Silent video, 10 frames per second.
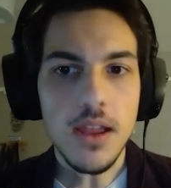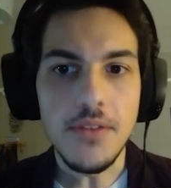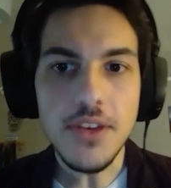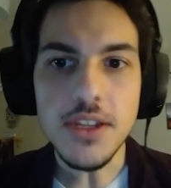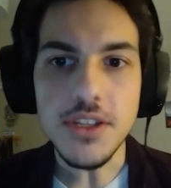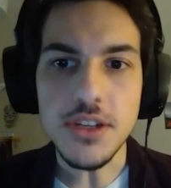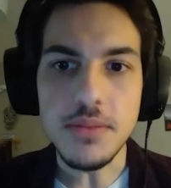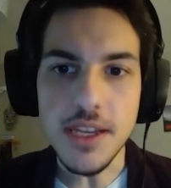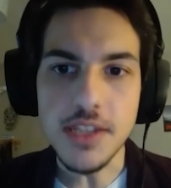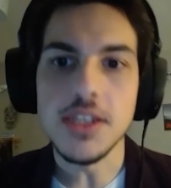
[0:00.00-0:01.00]
think it's
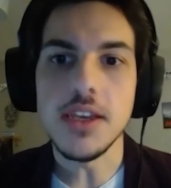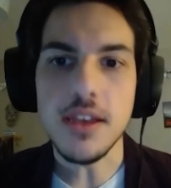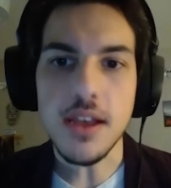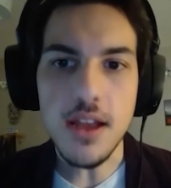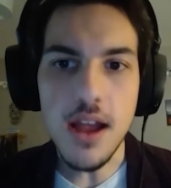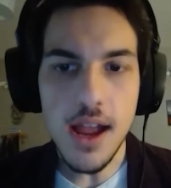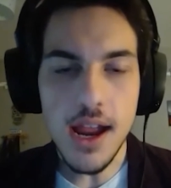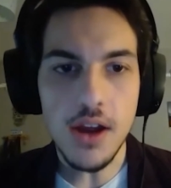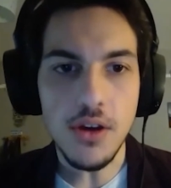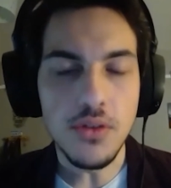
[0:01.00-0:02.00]
amazing
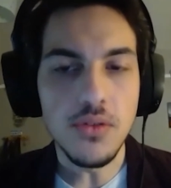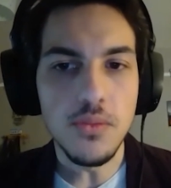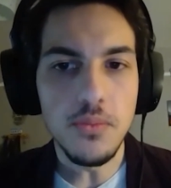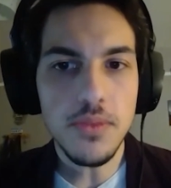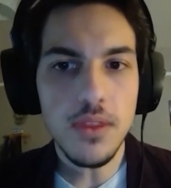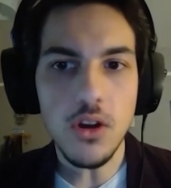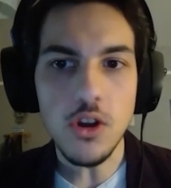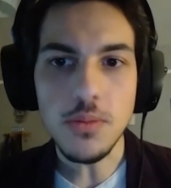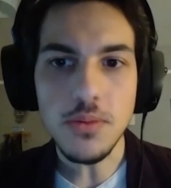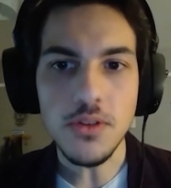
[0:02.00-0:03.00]
how
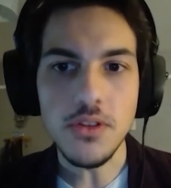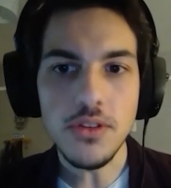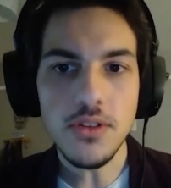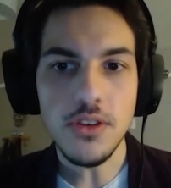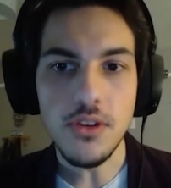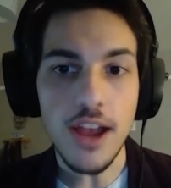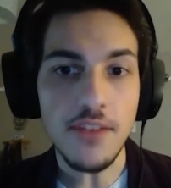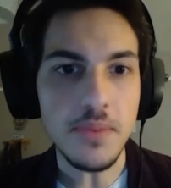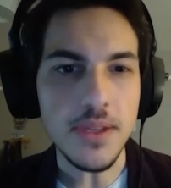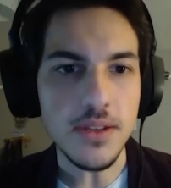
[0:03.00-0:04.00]
open you have
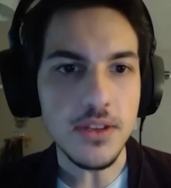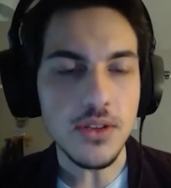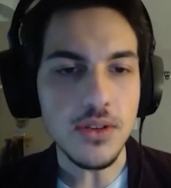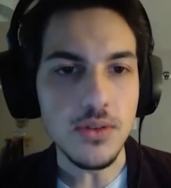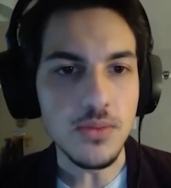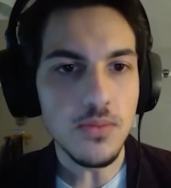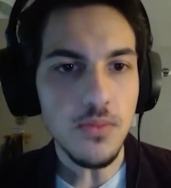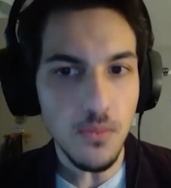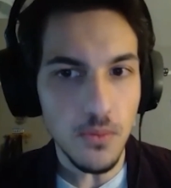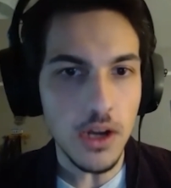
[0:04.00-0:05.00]
been to
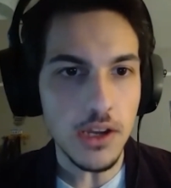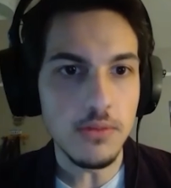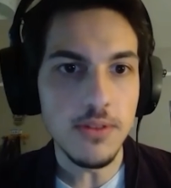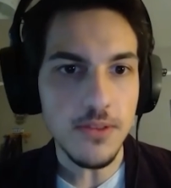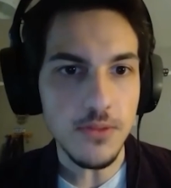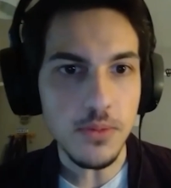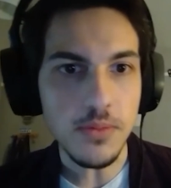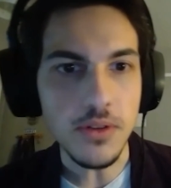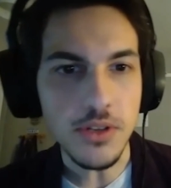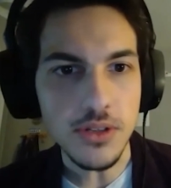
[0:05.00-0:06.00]
working with other
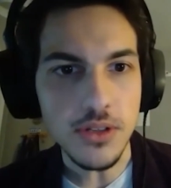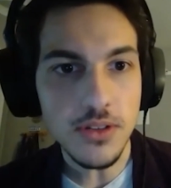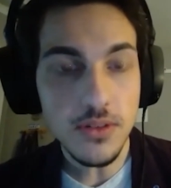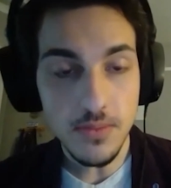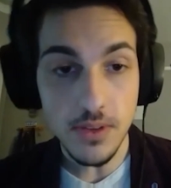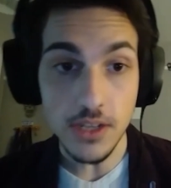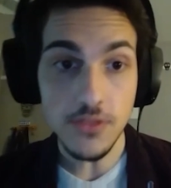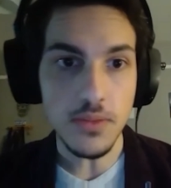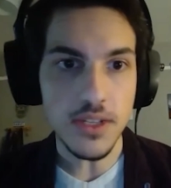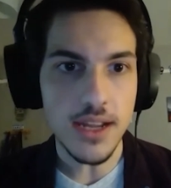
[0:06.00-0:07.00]
promotions, at least
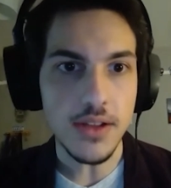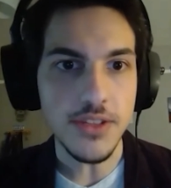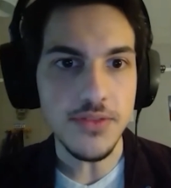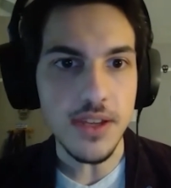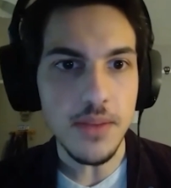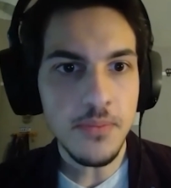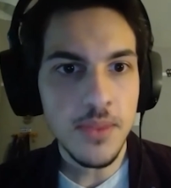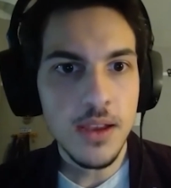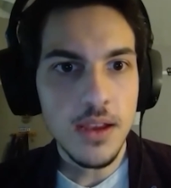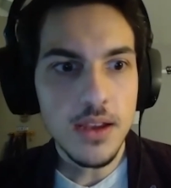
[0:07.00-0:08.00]
from the sounds of it.
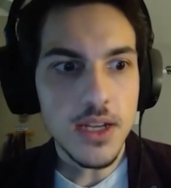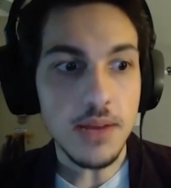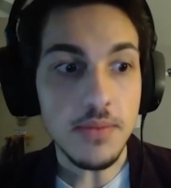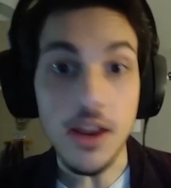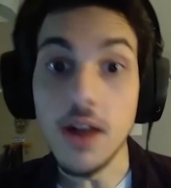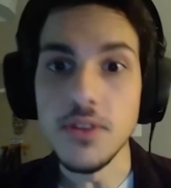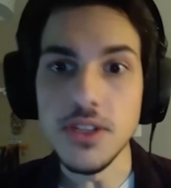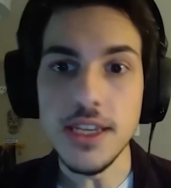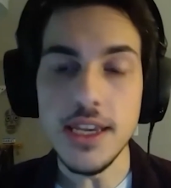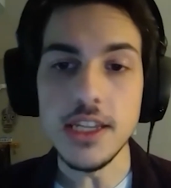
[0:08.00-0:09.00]
I mean,
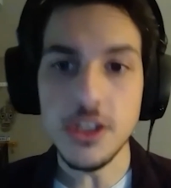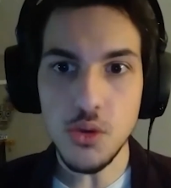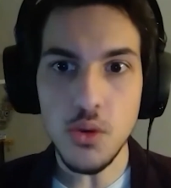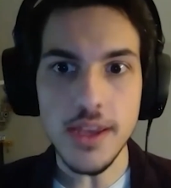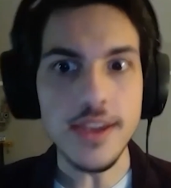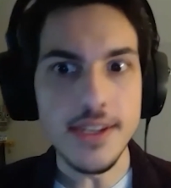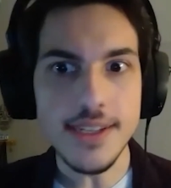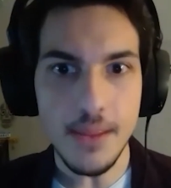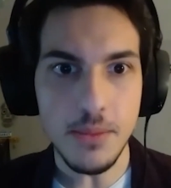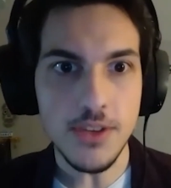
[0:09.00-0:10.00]
obviously, it is quite an
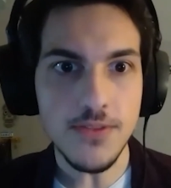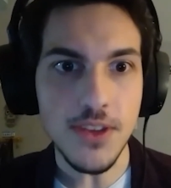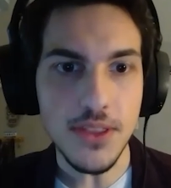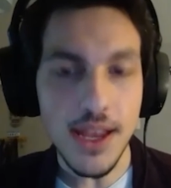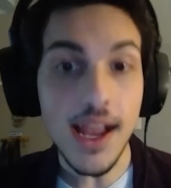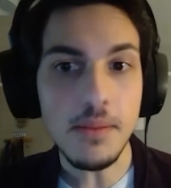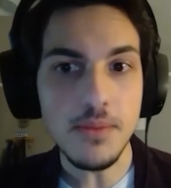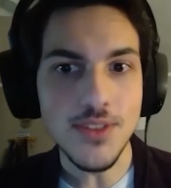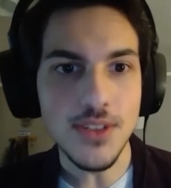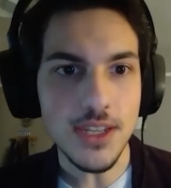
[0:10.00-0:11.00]
established thing that
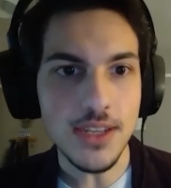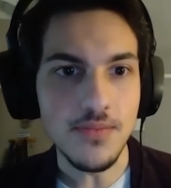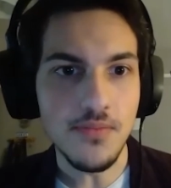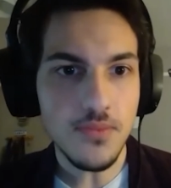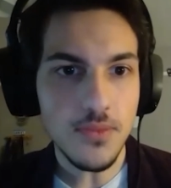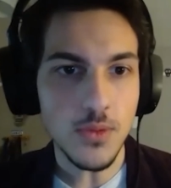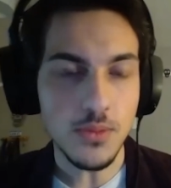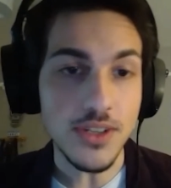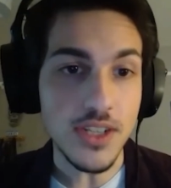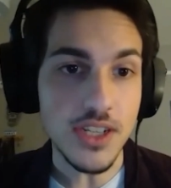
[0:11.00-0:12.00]
happens in the
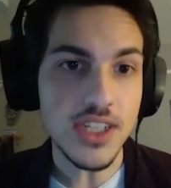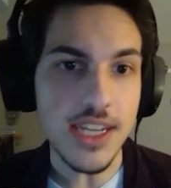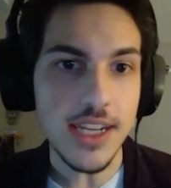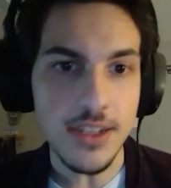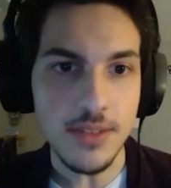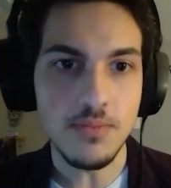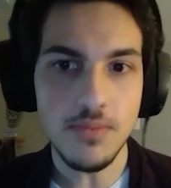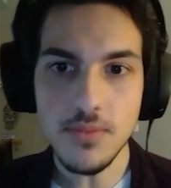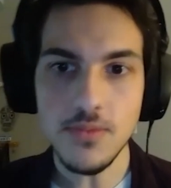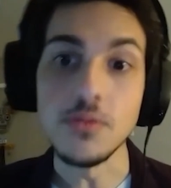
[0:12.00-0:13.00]
British scene and
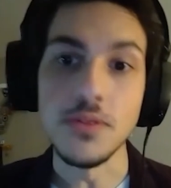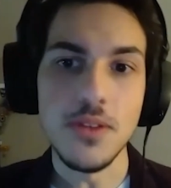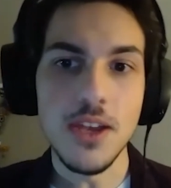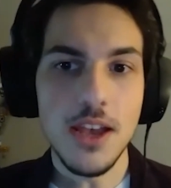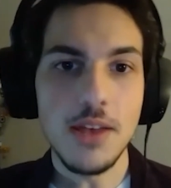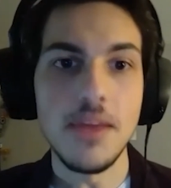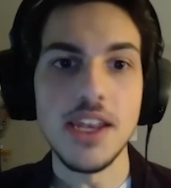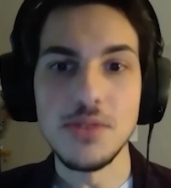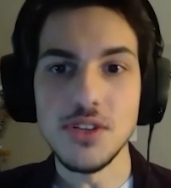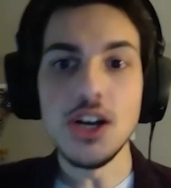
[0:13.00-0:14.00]
what many
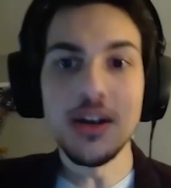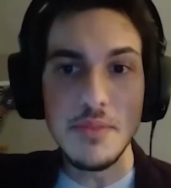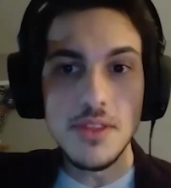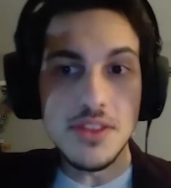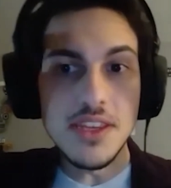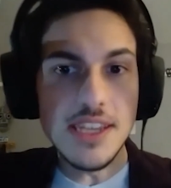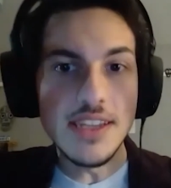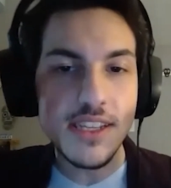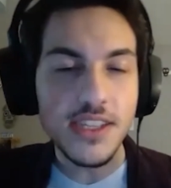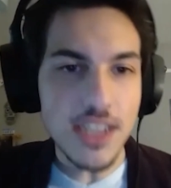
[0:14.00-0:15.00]
would term the
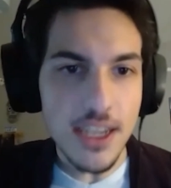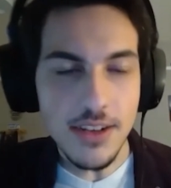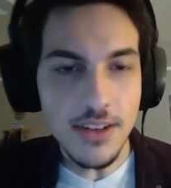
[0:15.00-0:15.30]
indie scene.